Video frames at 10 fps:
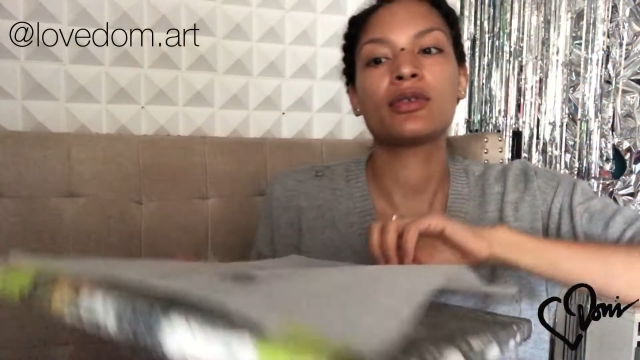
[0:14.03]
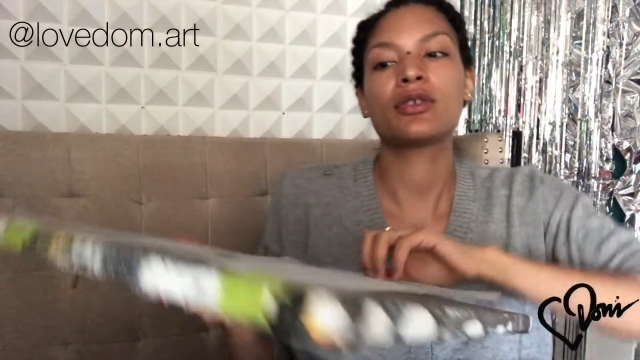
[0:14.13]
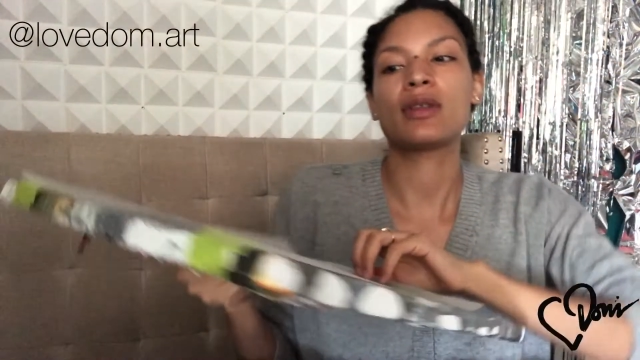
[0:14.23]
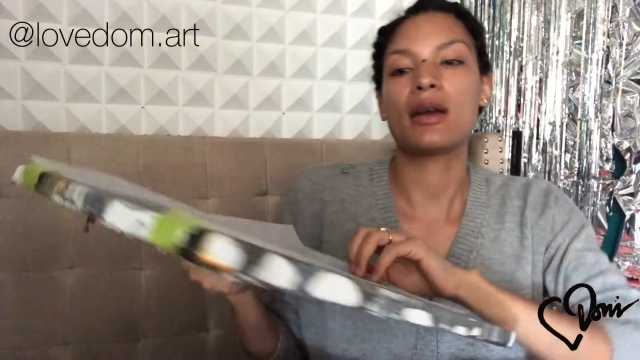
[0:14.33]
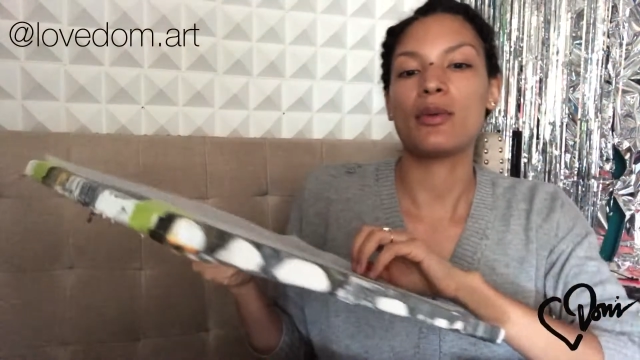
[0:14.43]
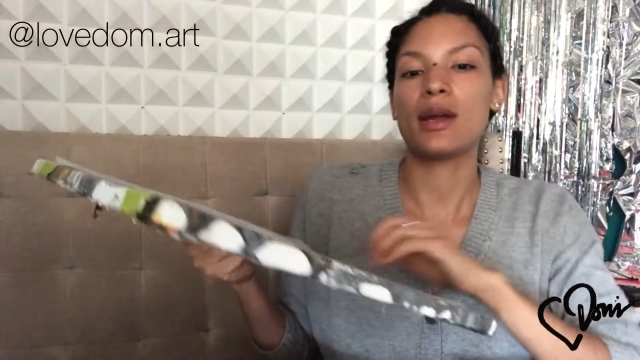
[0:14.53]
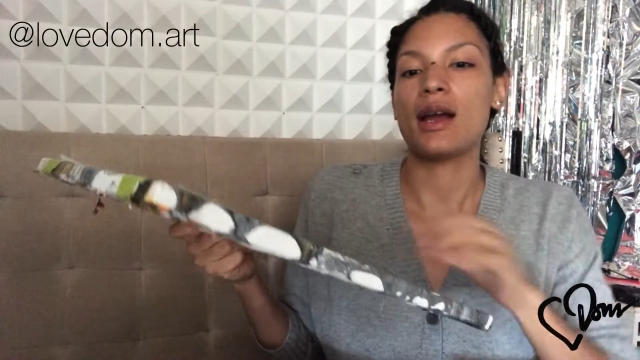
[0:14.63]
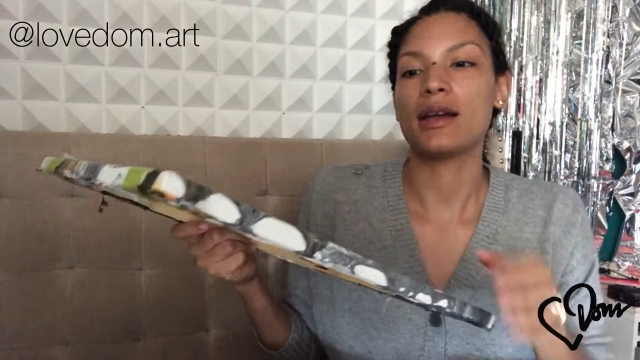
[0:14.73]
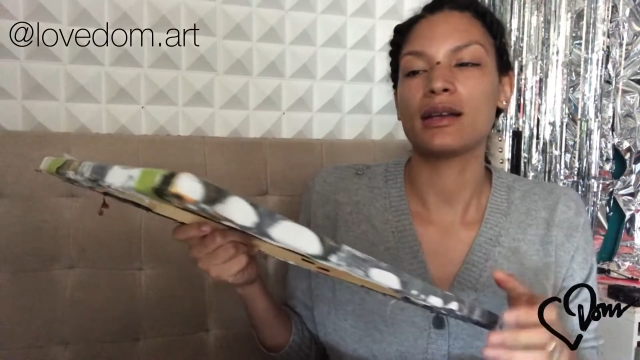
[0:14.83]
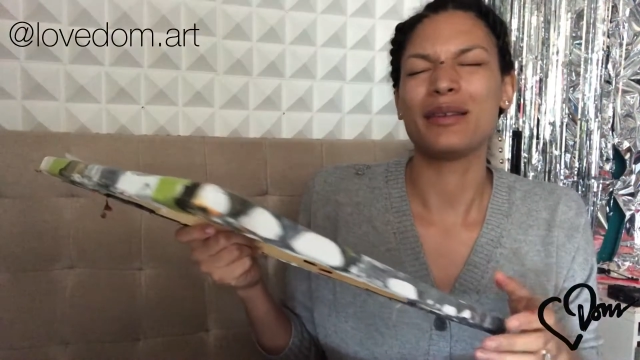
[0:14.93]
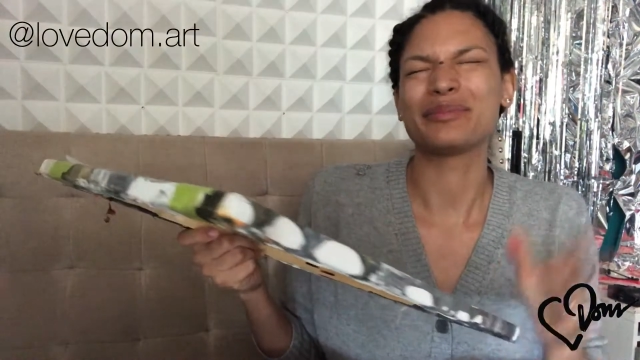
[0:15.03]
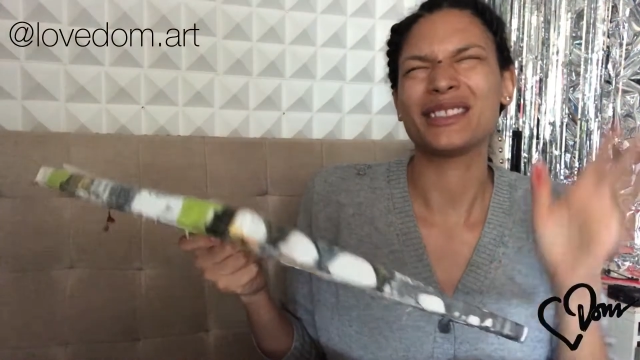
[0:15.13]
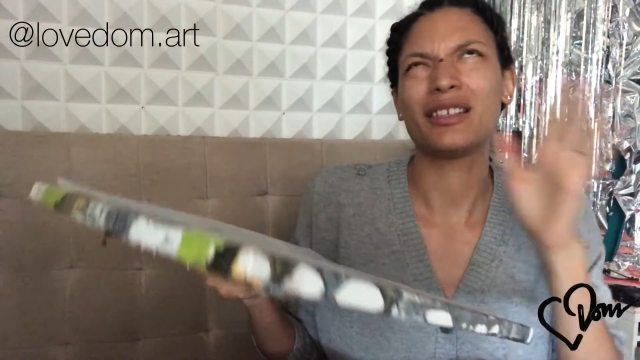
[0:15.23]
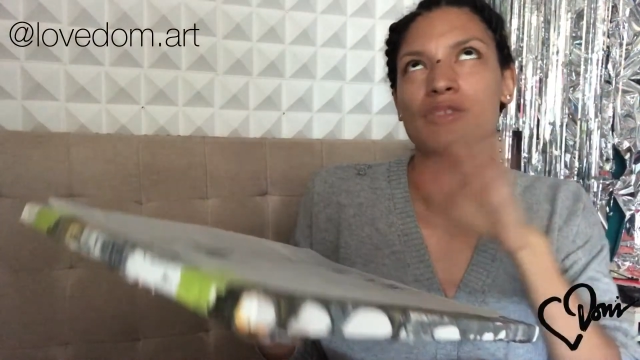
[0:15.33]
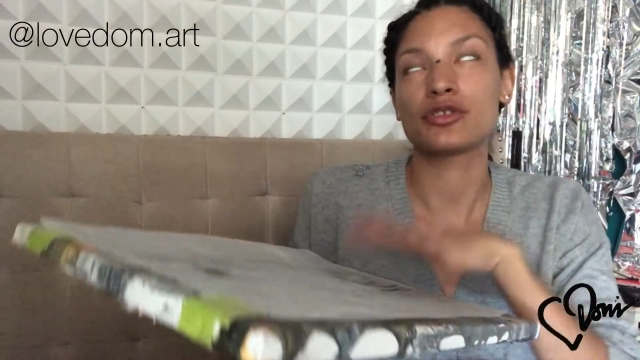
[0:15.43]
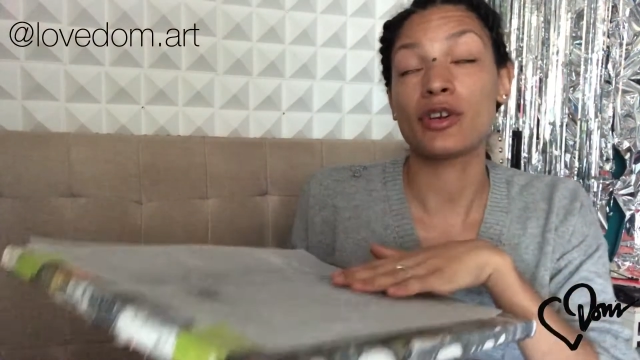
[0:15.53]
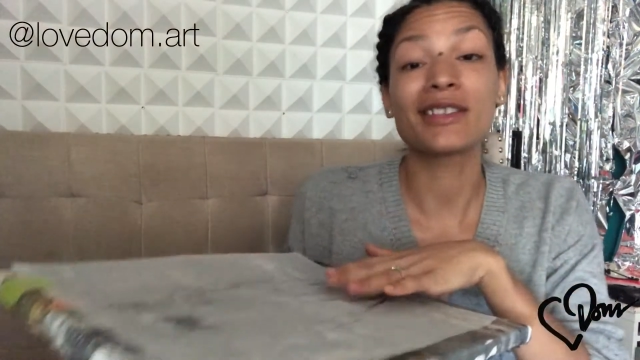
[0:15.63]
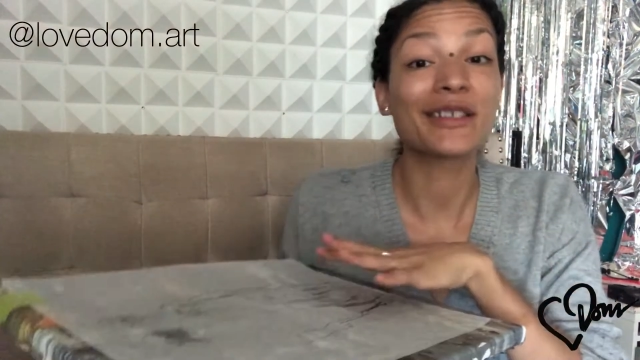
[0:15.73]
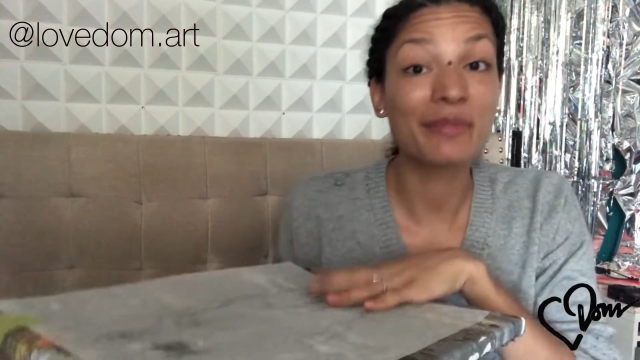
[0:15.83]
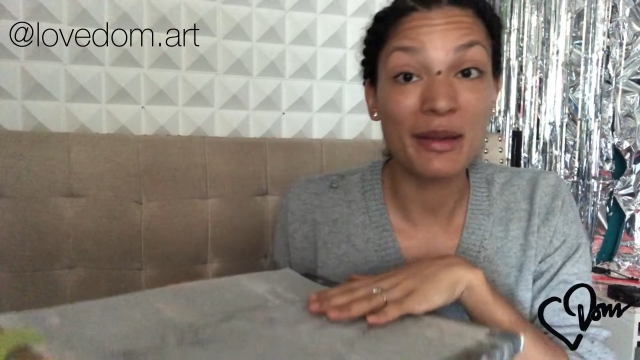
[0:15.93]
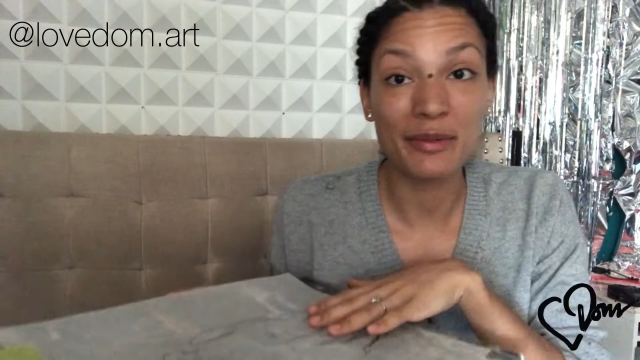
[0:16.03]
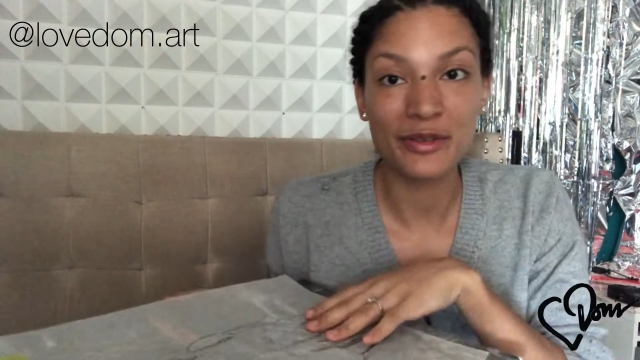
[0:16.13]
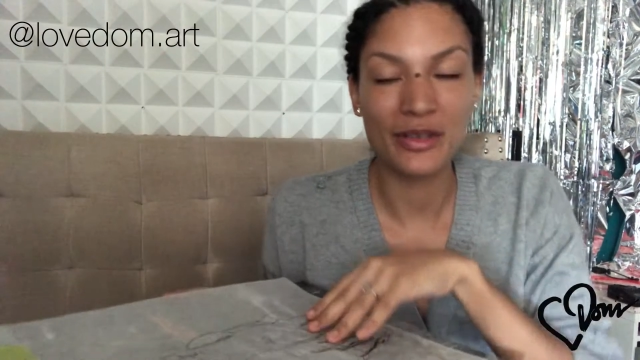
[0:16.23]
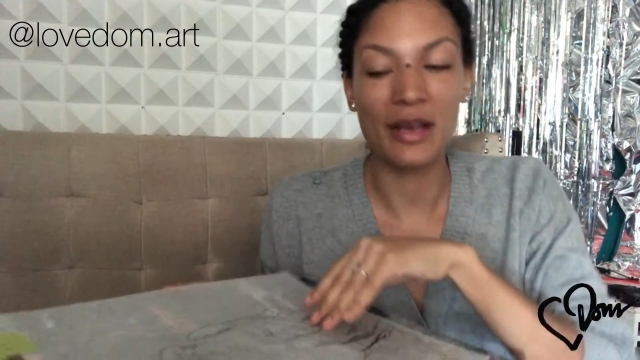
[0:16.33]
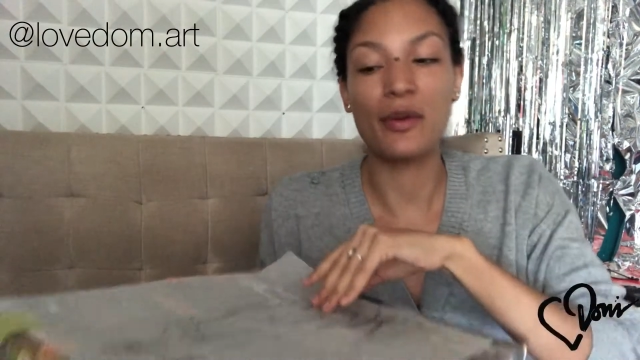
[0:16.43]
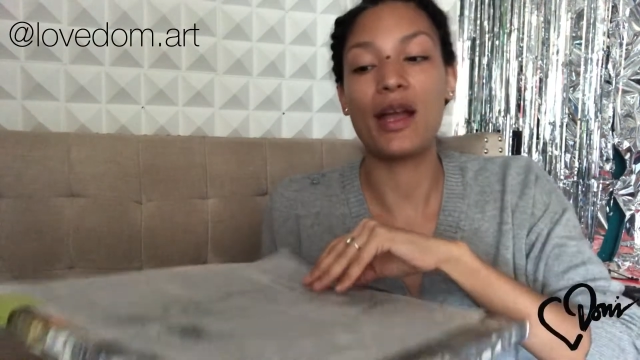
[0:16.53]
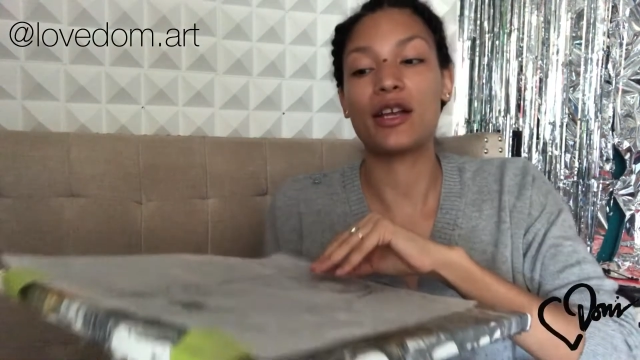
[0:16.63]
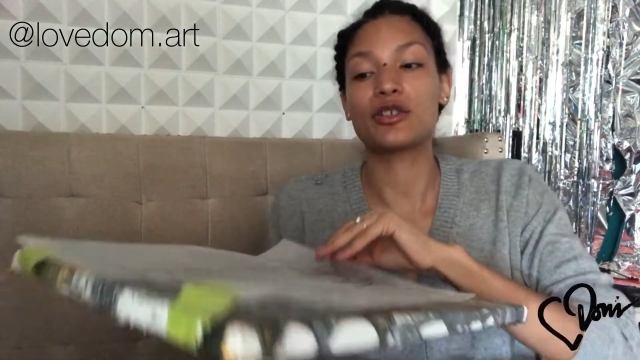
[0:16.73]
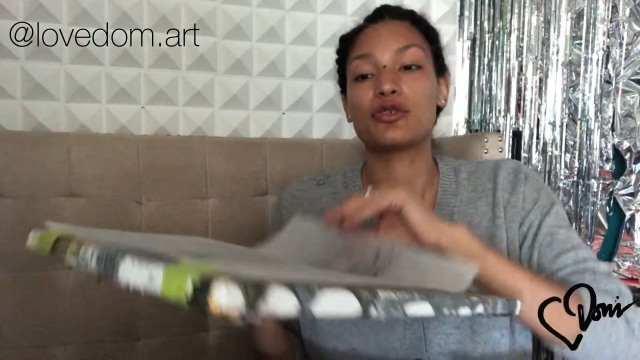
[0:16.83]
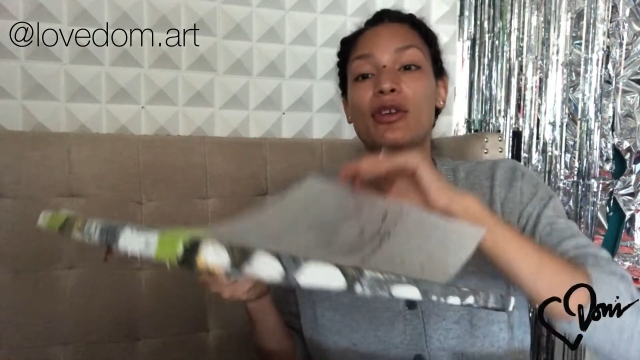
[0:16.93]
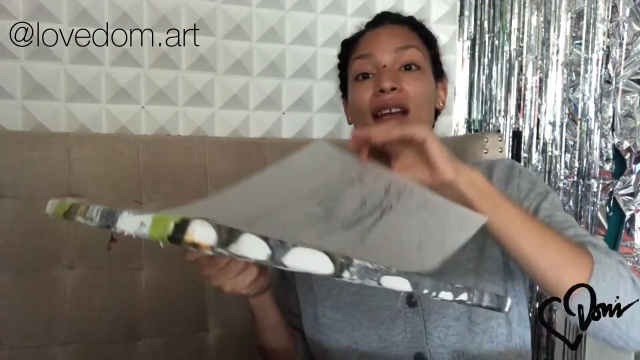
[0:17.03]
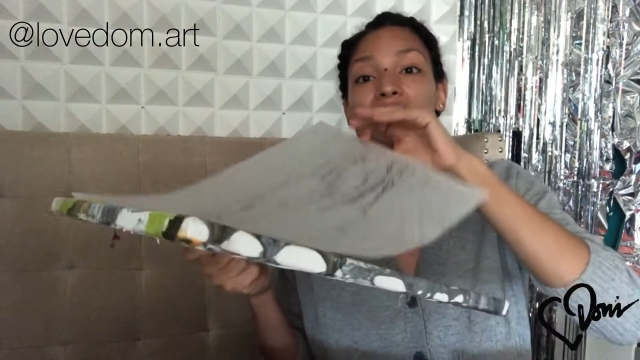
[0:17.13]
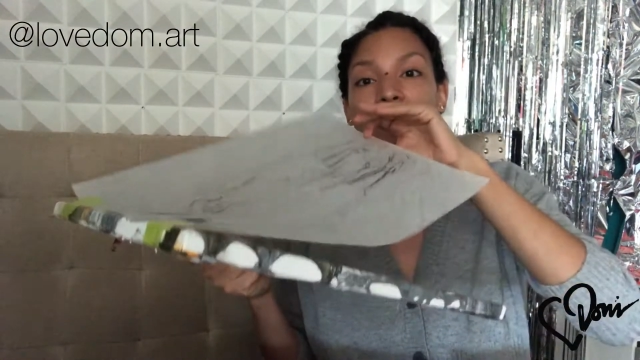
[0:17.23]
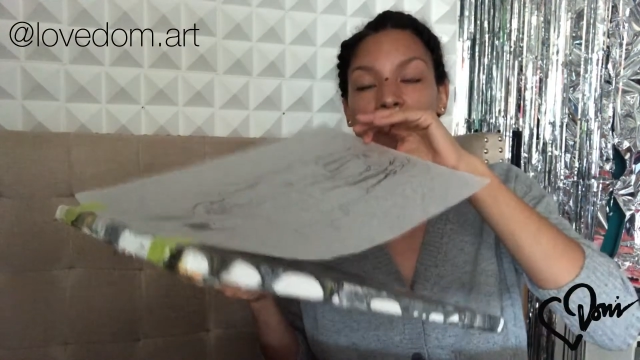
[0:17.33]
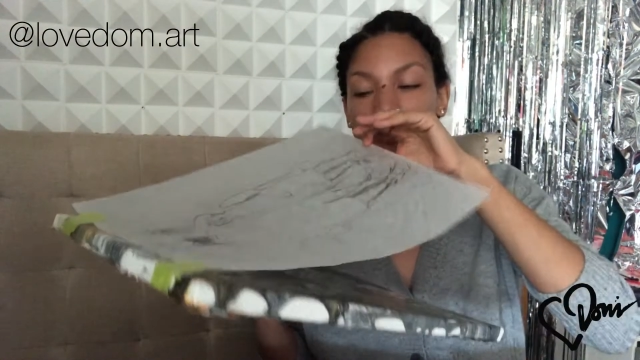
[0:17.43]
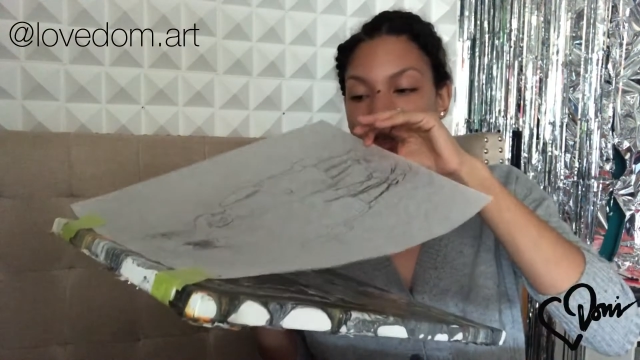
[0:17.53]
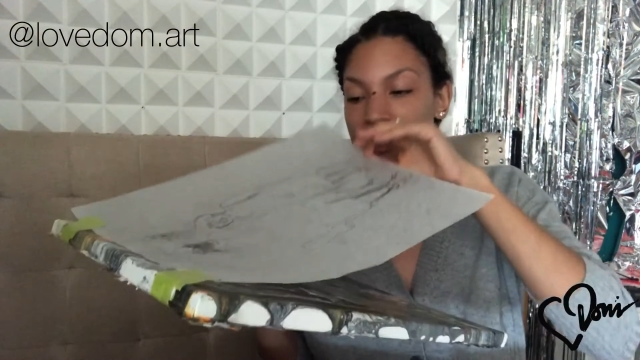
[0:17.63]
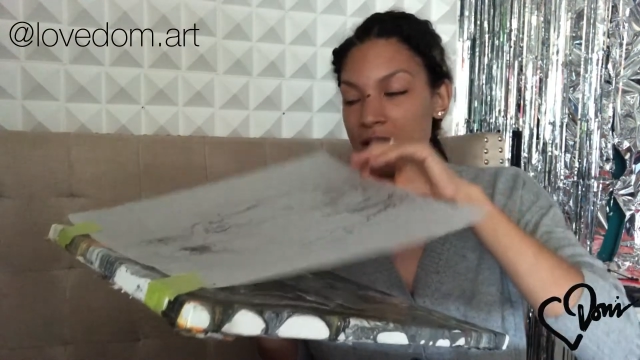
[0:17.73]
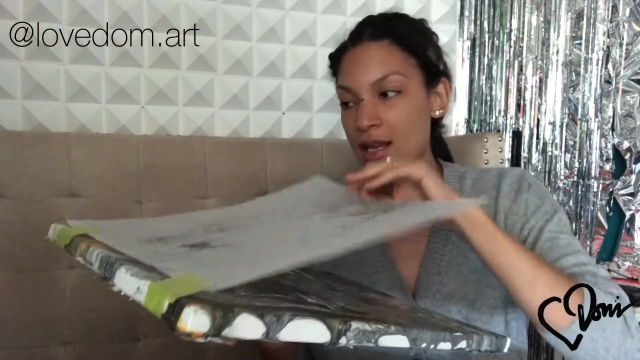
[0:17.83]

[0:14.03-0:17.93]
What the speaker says: so that way I'm on tracing paper, so that way I could transfer it.